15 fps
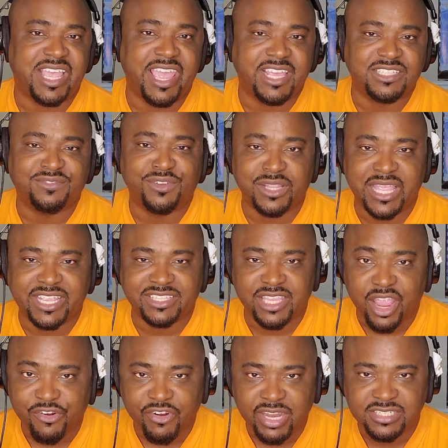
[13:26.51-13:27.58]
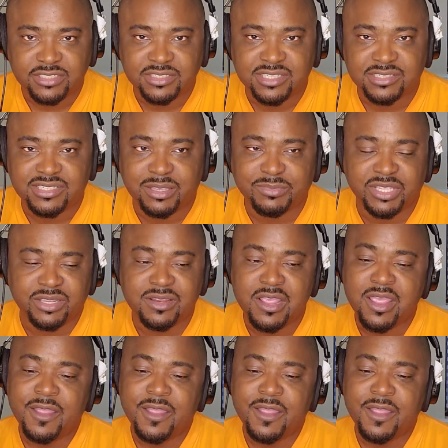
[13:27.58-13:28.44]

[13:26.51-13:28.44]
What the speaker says: ask for like directions or something,